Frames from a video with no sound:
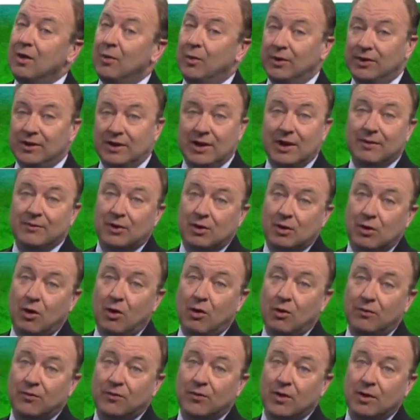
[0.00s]
We did have a
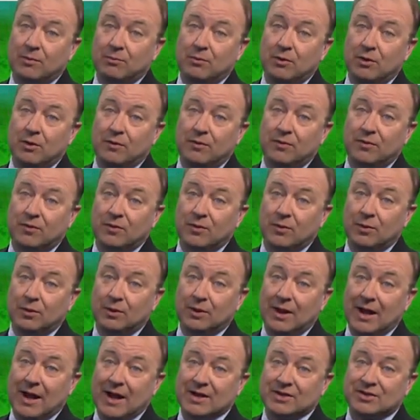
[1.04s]
cold front move through
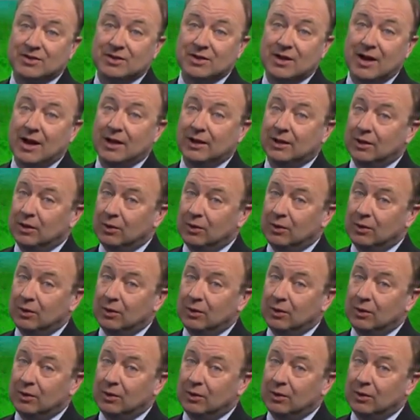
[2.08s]
last night.